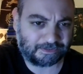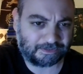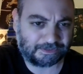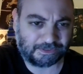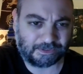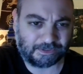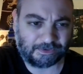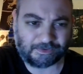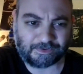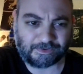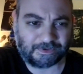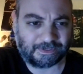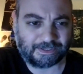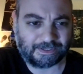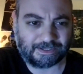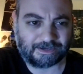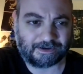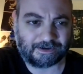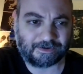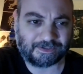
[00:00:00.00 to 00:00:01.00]
so,
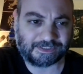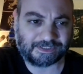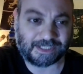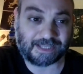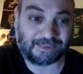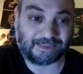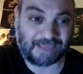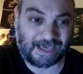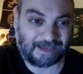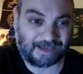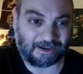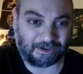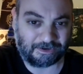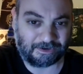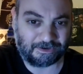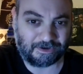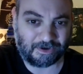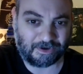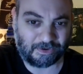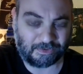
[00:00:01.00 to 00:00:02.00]
you know, he's not that
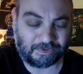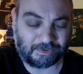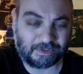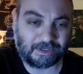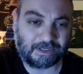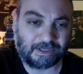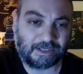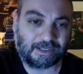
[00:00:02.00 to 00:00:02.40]
unknown.